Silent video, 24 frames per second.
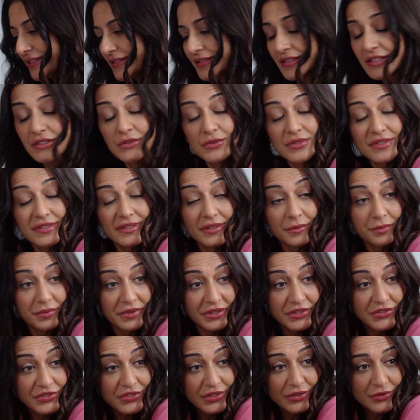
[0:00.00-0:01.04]
Did you see the
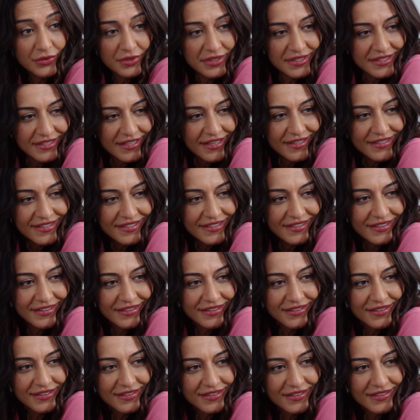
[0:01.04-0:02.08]
picture on his desk?
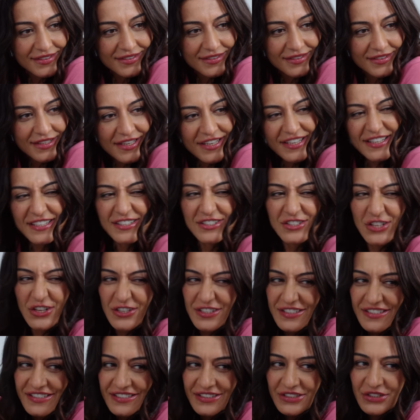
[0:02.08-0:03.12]
His son is